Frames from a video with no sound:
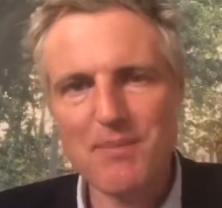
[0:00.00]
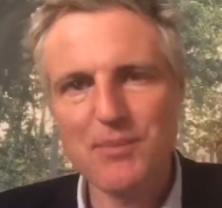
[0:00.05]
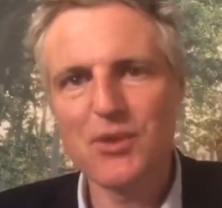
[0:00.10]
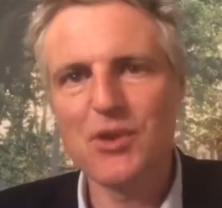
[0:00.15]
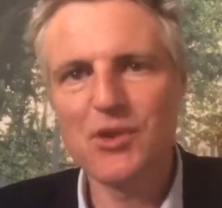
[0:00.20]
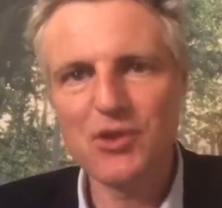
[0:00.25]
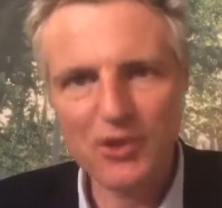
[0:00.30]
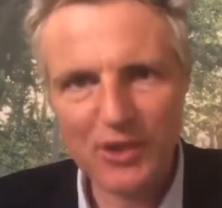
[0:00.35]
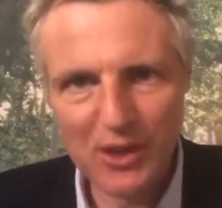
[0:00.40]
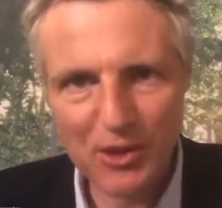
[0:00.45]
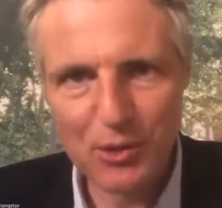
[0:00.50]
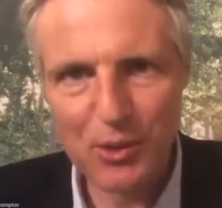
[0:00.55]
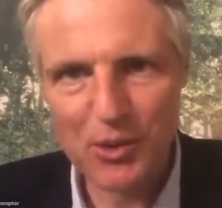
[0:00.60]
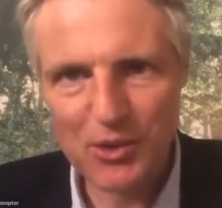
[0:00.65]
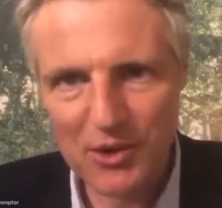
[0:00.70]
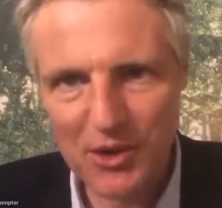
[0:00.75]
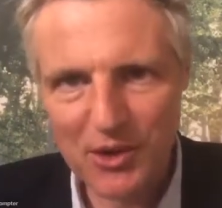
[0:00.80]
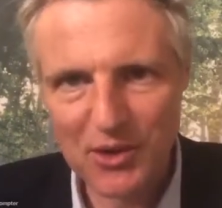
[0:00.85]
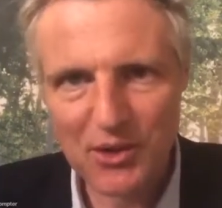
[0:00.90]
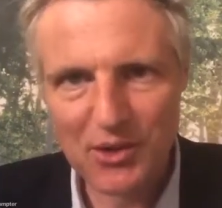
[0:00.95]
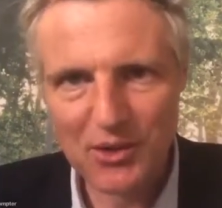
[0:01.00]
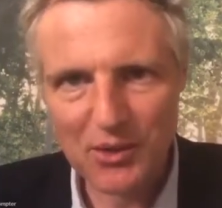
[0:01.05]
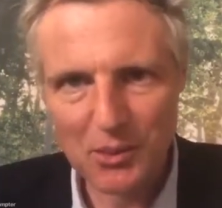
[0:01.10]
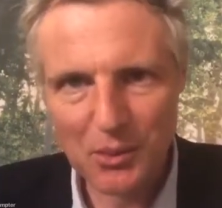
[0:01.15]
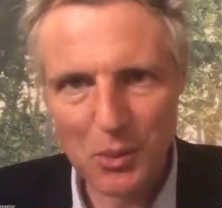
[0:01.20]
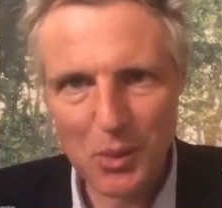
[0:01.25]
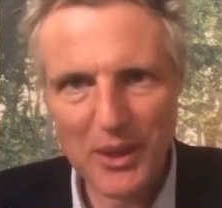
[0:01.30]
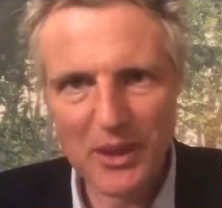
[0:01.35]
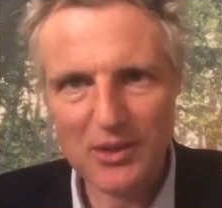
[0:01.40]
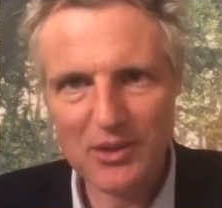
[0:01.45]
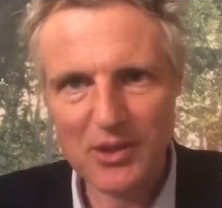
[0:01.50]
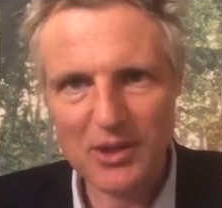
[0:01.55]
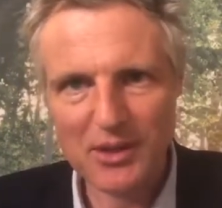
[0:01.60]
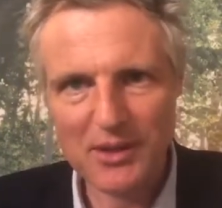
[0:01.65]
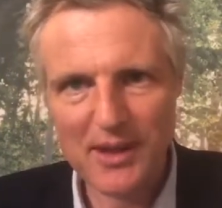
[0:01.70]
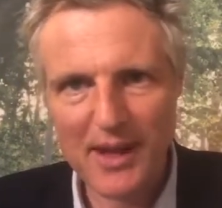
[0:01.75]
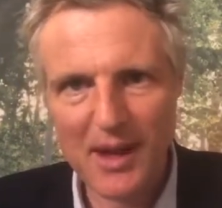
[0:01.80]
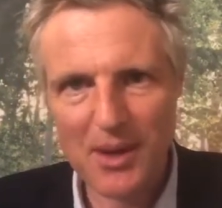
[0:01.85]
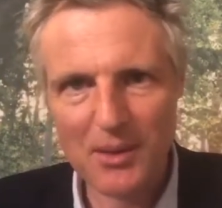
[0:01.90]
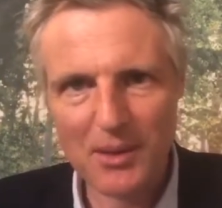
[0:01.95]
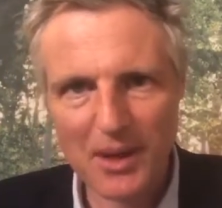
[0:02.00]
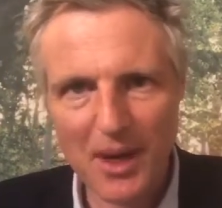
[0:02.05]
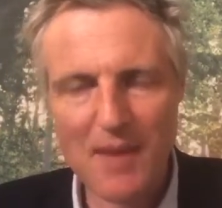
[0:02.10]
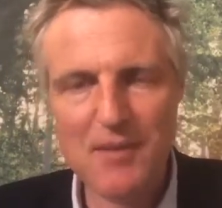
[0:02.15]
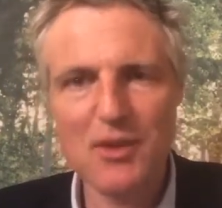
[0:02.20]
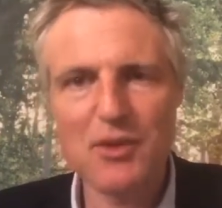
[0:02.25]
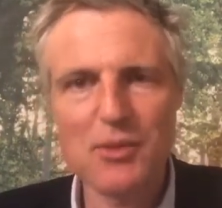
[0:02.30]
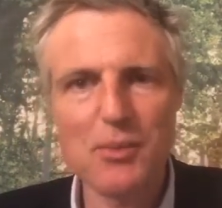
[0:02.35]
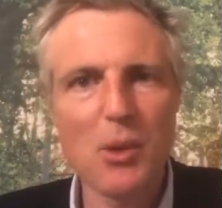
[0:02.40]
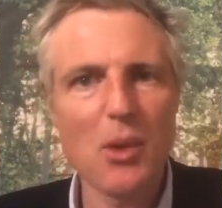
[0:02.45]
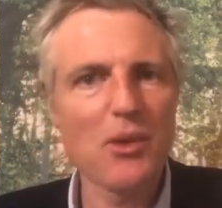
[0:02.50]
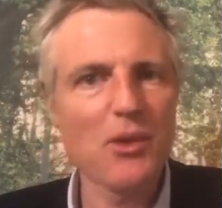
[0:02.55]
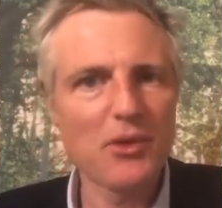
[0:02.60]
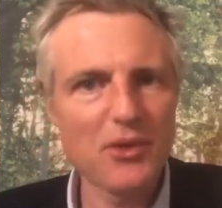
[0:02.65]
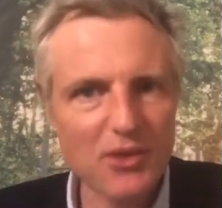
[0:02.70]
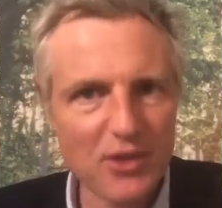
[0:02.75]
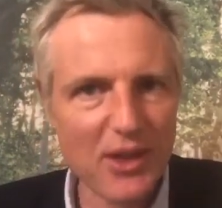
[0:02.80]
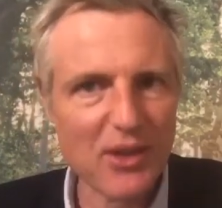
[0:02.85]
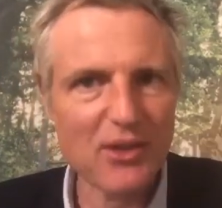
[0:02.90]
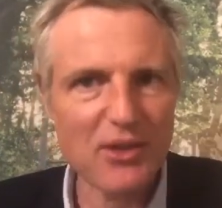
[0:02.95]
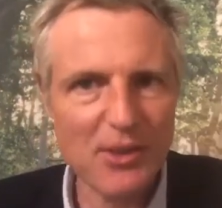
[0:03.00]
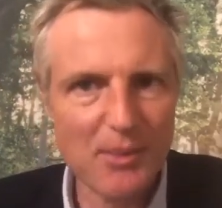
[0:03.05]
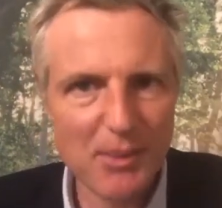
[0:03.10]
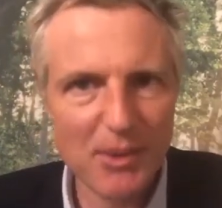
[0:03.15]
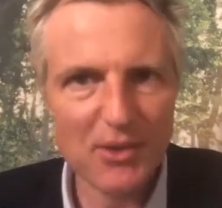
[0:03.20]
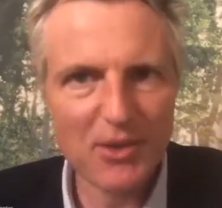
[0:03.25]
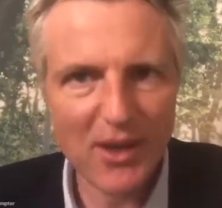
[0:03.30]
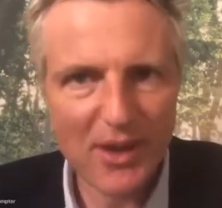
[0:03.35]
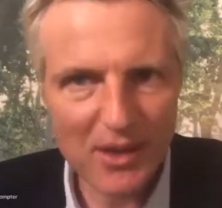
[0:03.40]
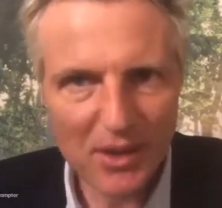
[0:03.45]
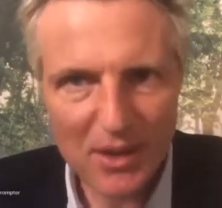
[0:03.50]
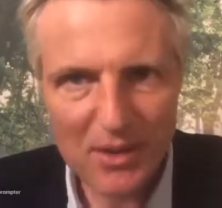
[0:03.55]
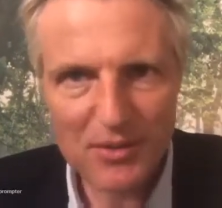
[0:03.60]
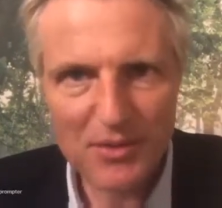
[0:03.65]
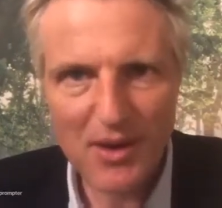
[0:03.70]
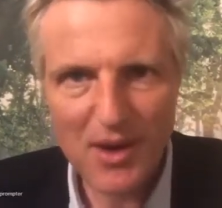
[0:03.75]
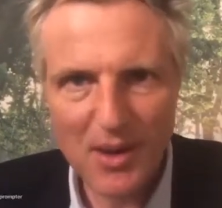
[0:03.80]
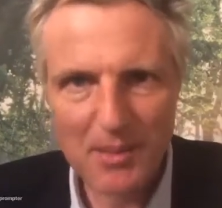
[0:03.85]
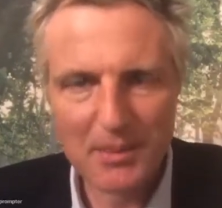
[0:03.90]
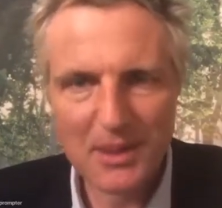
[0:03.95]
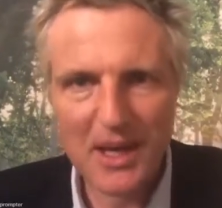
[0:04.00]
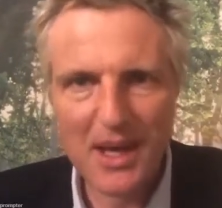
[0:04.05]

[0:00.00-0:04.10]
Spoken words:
disease-resistant wheat now covers more than 60% of farmed